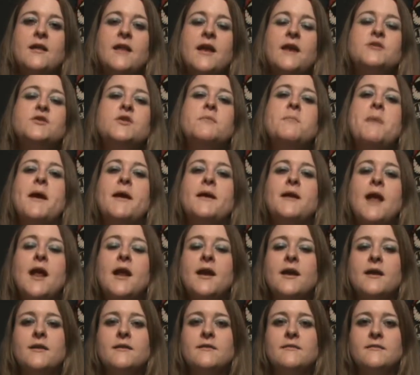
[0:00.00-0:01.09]

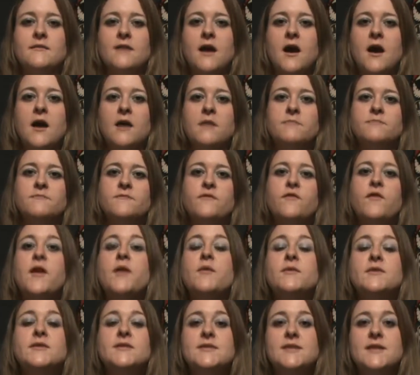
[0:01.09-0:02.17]
electromagnetic um,
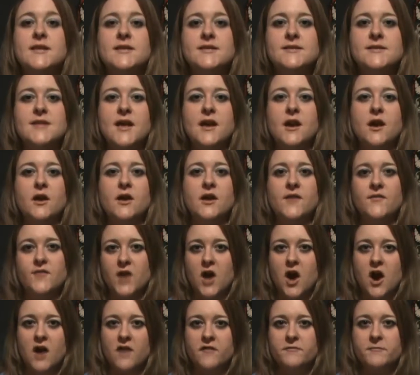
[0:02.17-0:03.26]
frequencies that are given
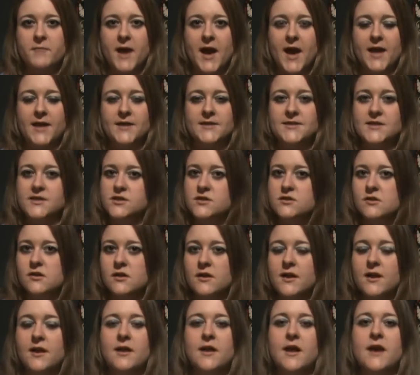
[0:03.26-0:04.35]
off by
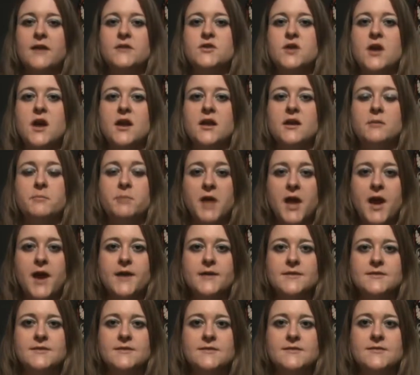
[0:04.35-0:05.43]
digital and electronic
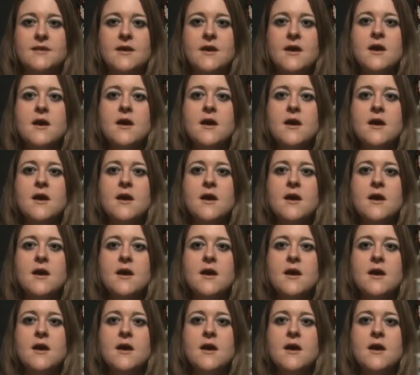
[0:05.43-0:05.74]
appliances.